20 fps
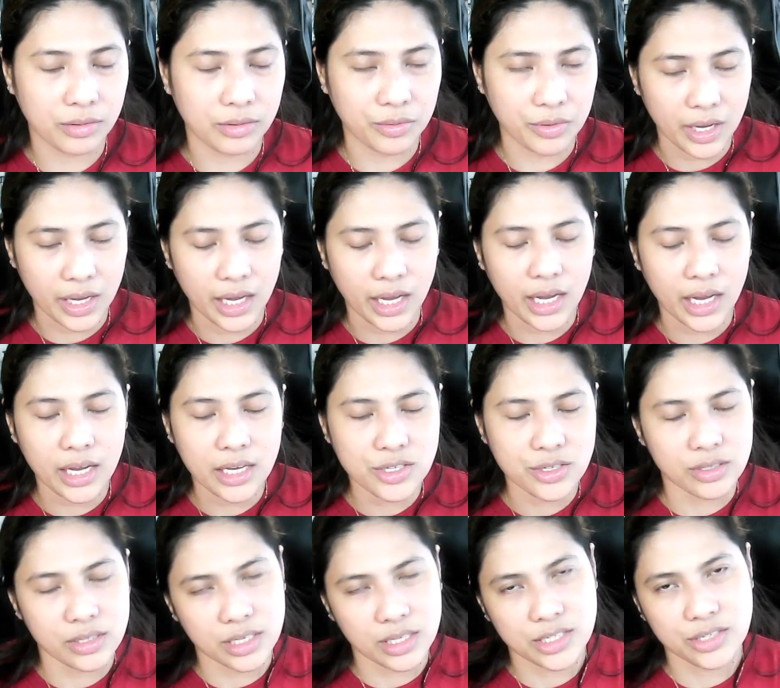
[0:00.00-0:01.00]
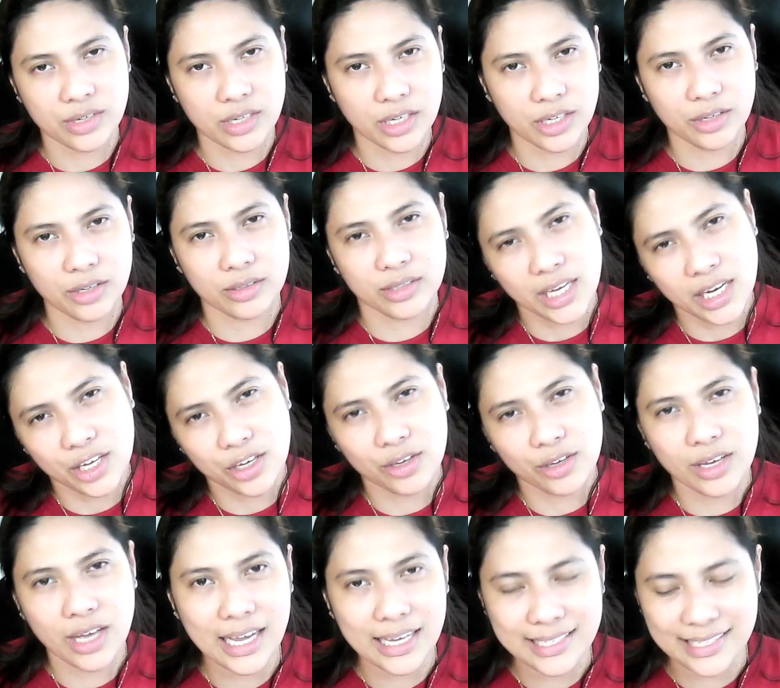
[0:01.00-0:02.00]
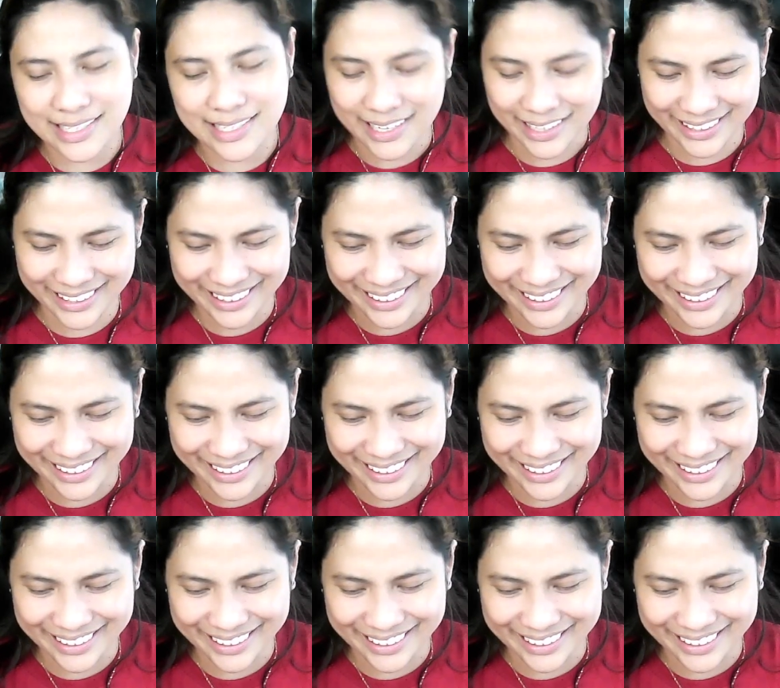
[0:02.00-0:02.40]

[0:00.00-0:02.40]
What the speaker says: Okay, so that's really good. Thank you guys.